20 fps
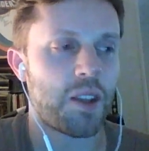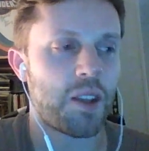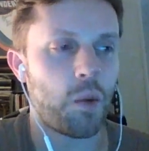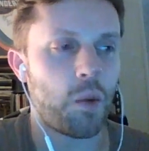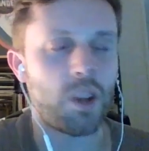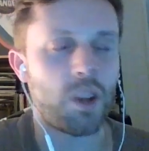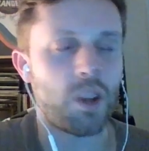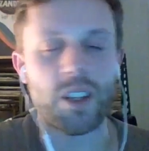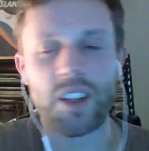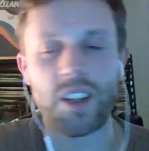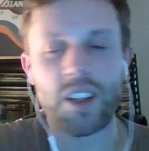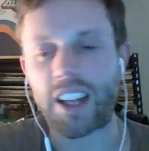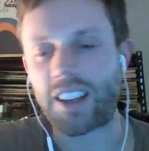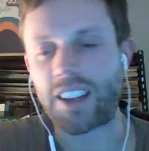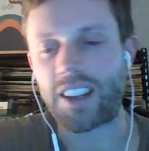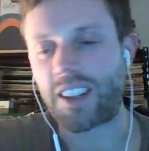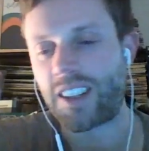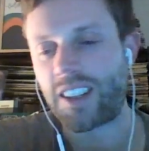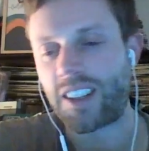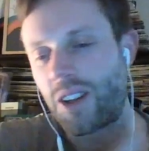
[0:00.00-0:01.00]
with
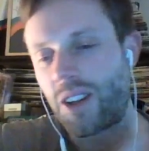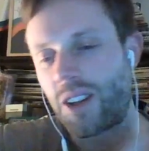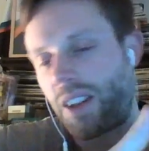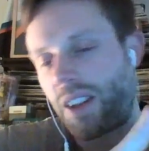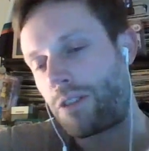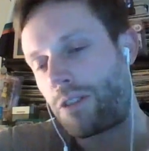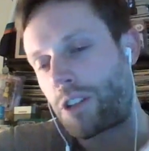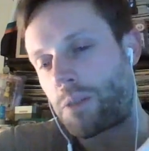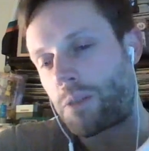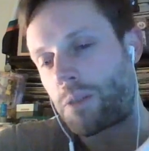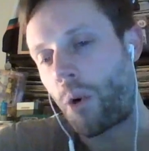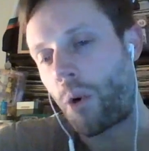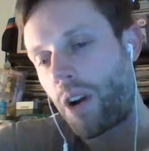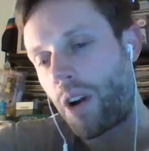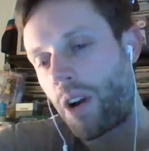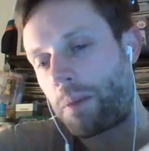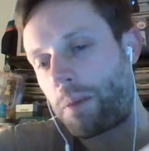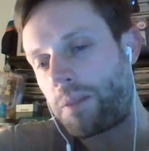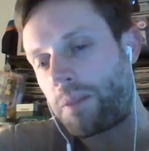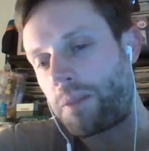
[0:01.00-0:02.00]
they have the
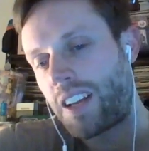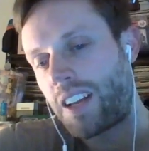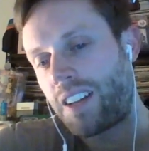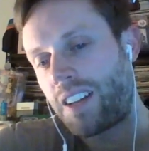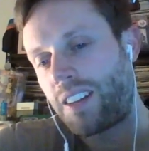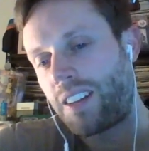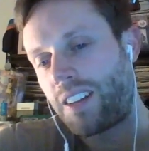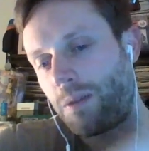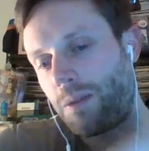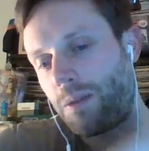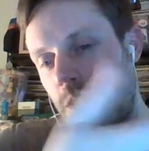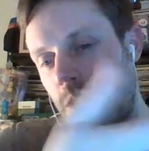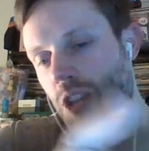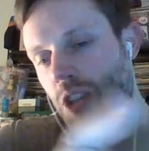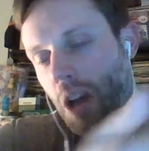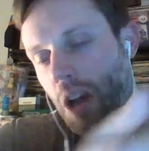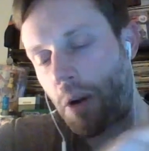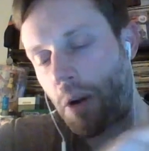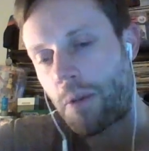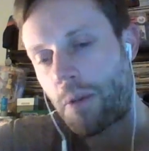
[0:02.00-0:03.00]
sport update with
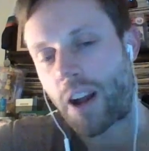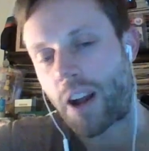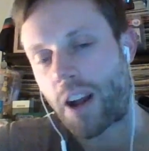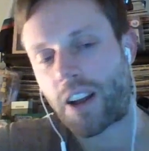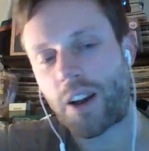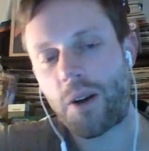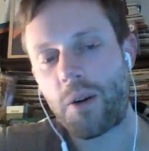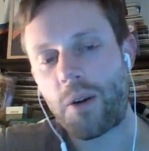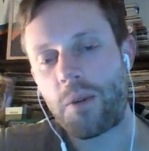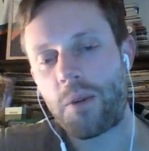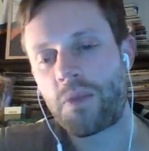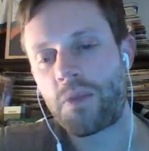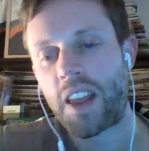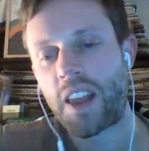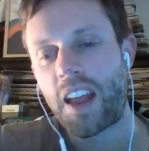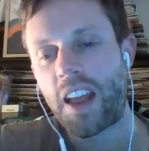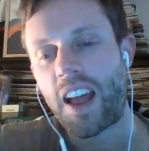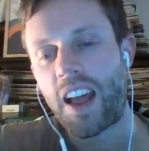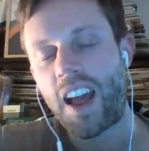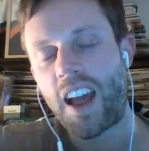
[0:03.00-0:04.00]
Jerry Recco,
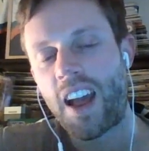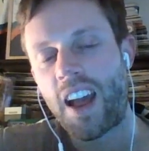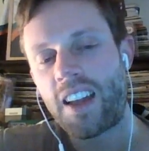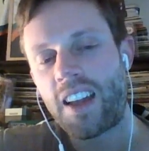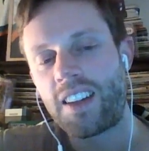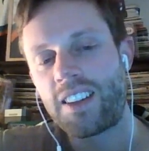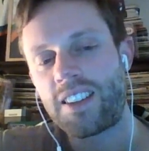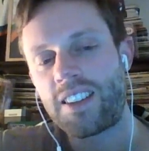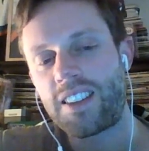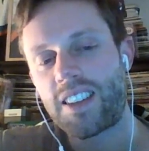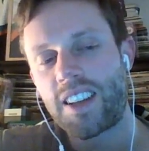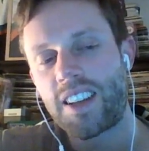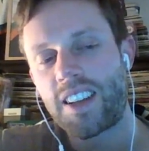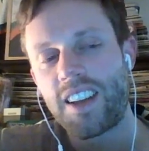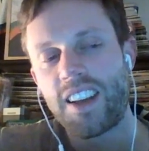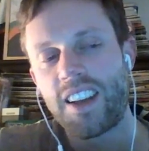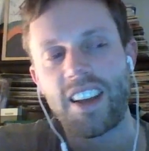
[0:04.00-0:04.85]
and